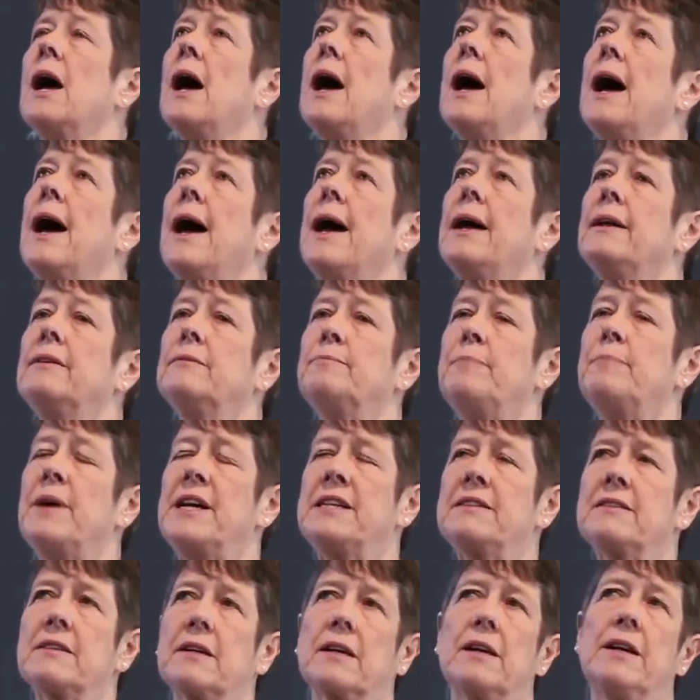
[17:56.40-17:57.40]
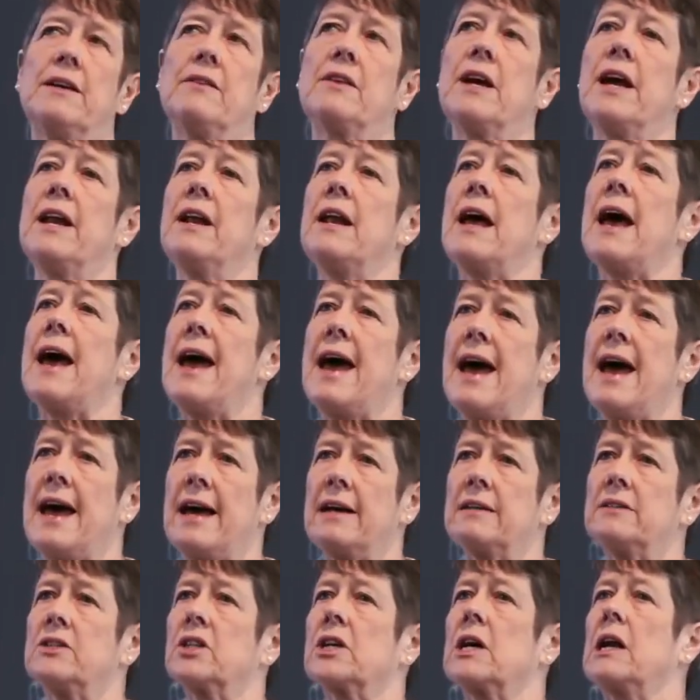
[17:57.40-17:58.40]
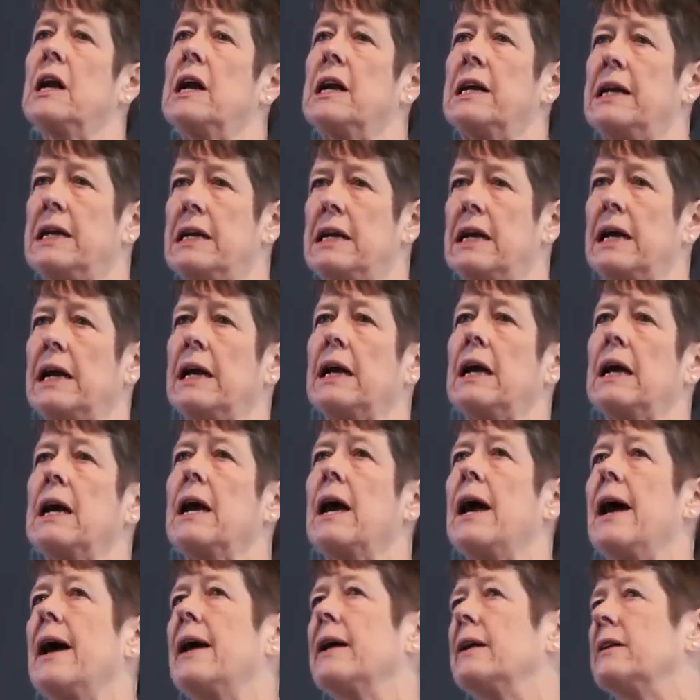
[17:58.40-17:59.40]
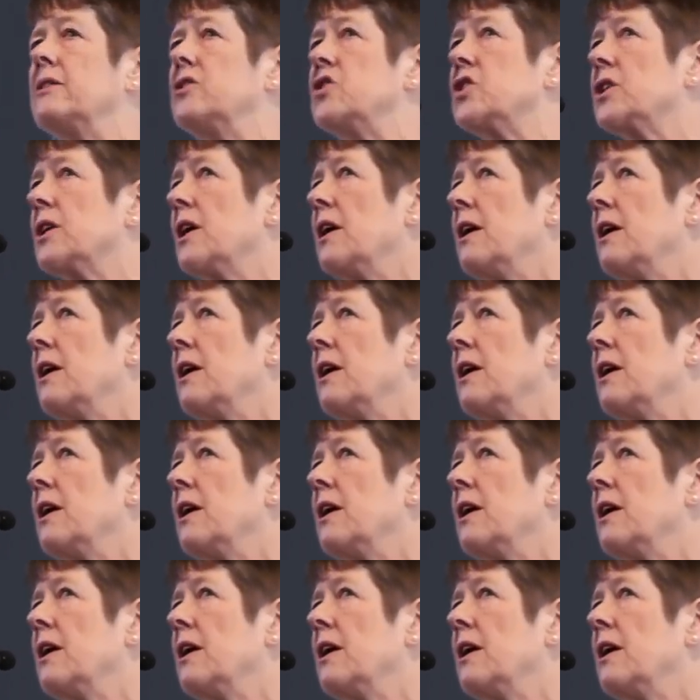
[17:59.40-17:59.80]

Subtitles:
and basically then add cleaning and